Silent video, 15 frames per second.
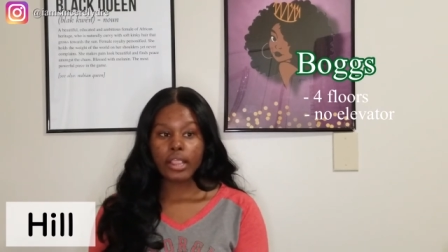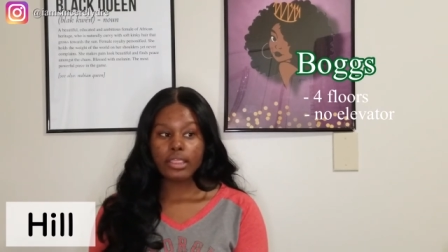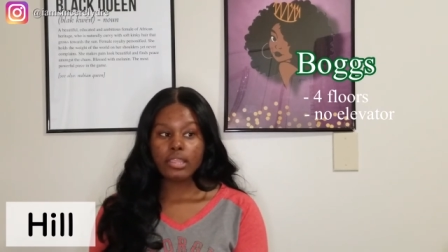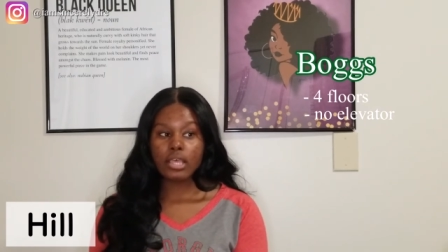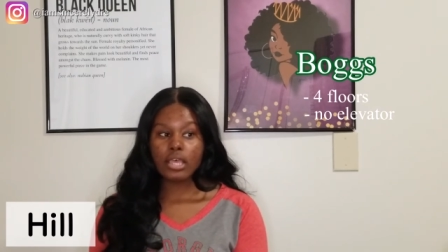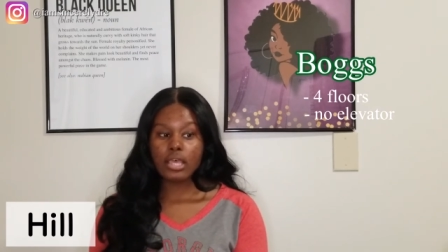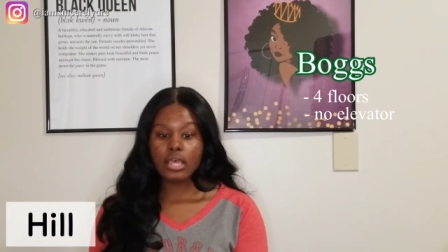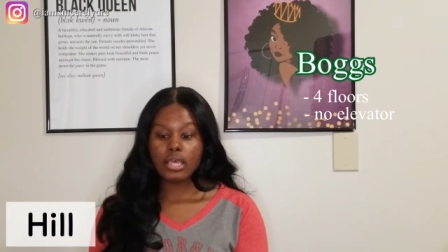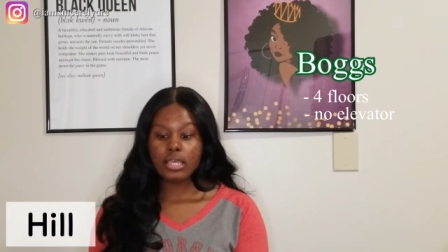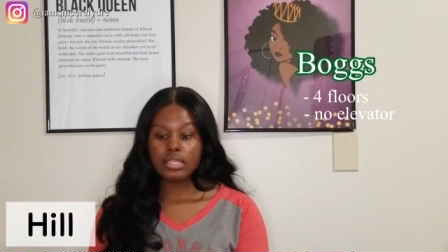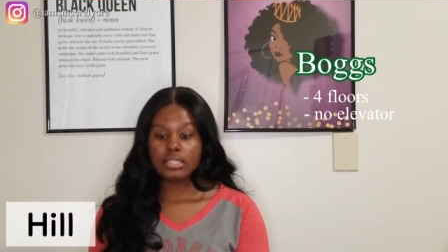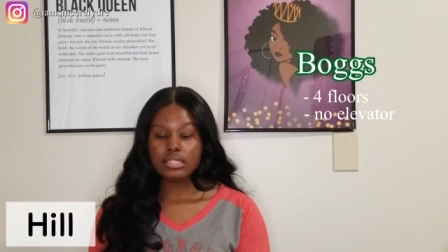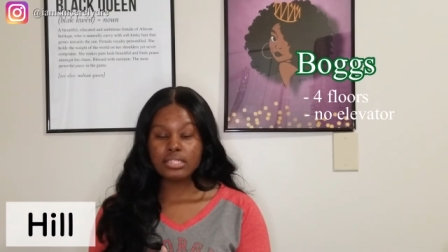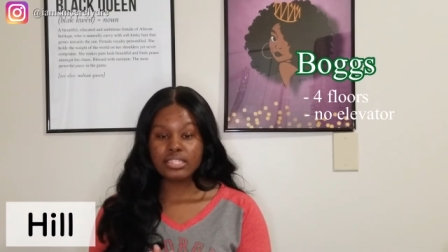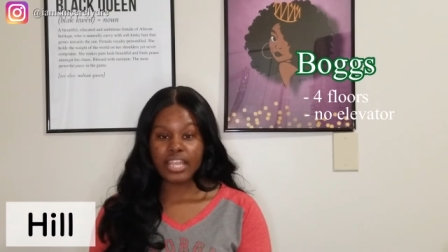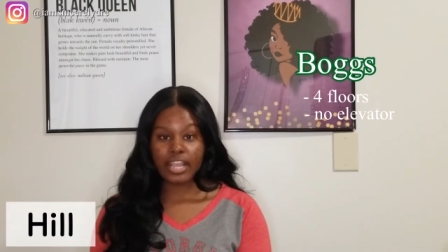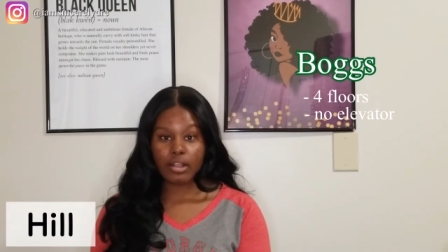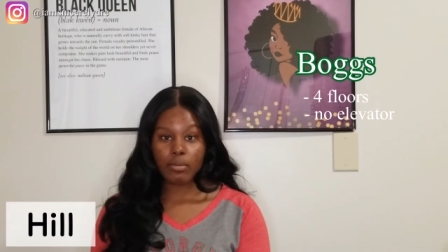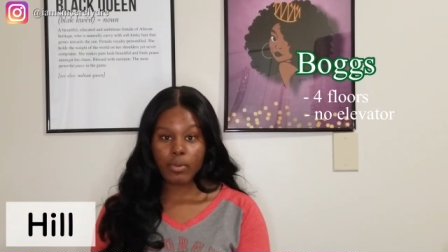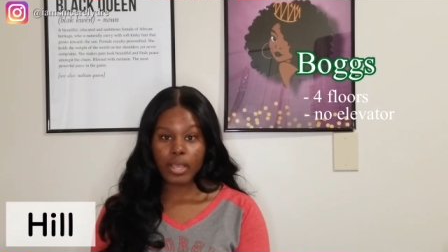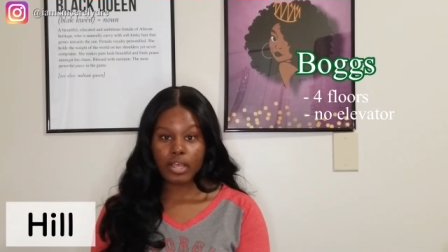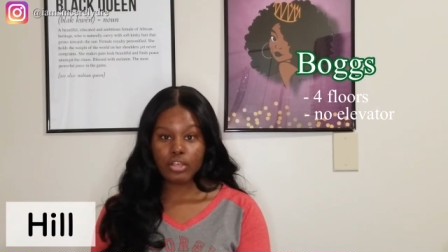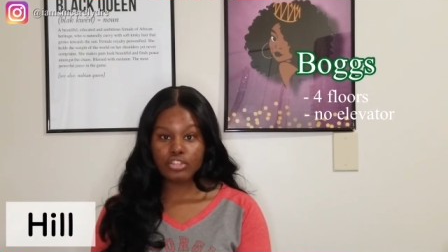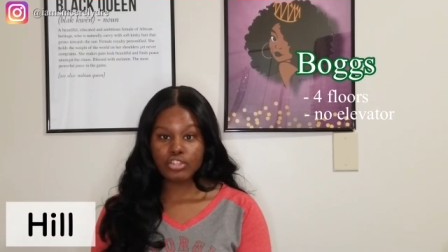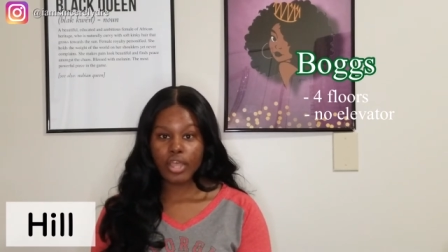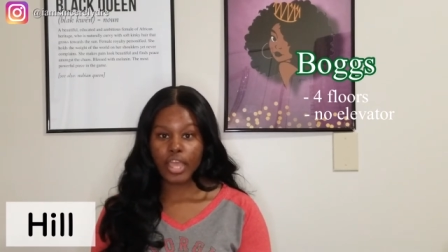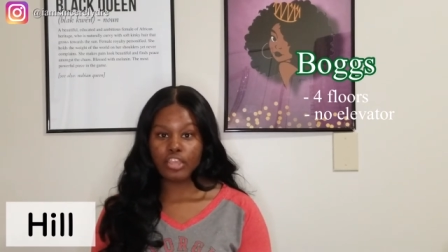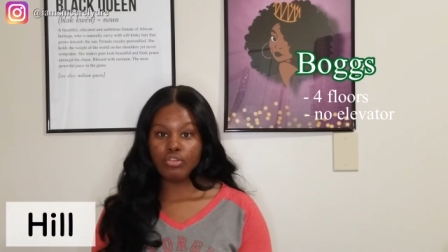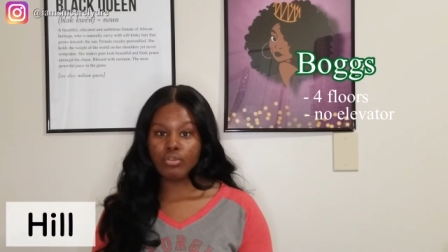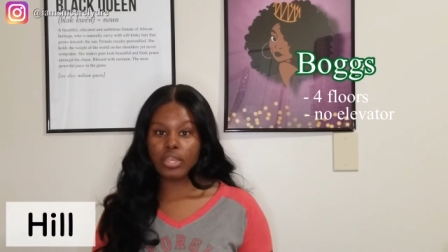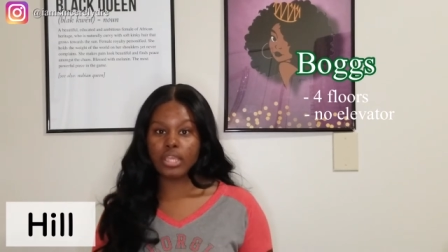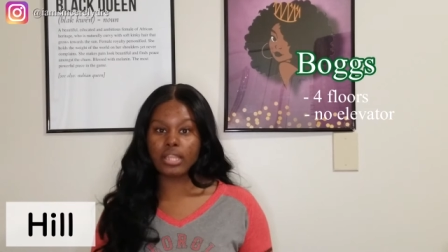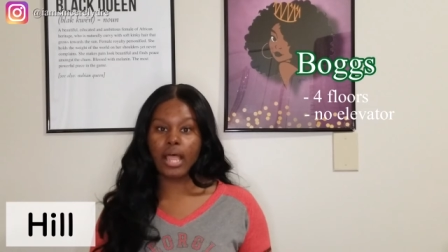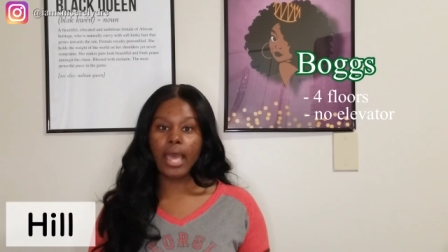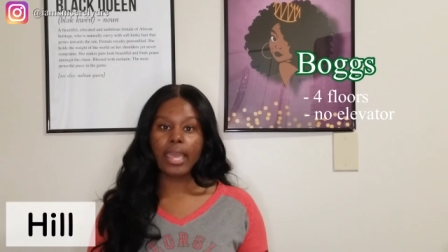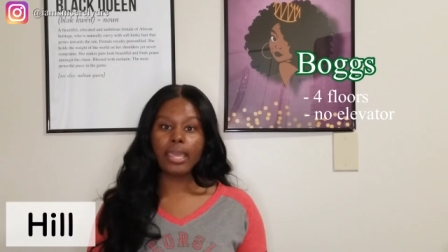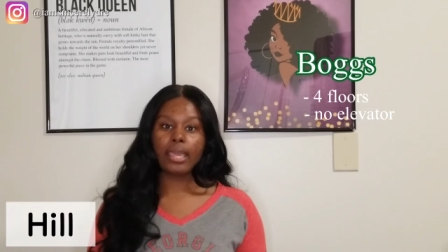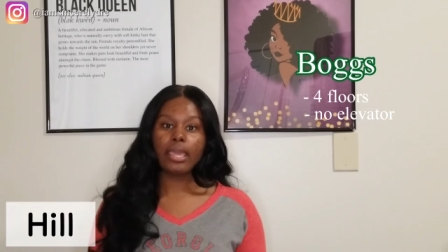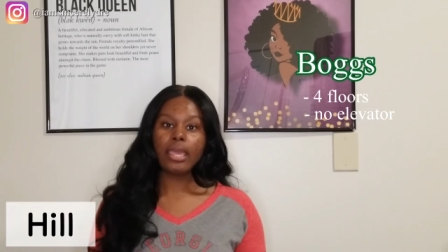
the stairwell so that you can like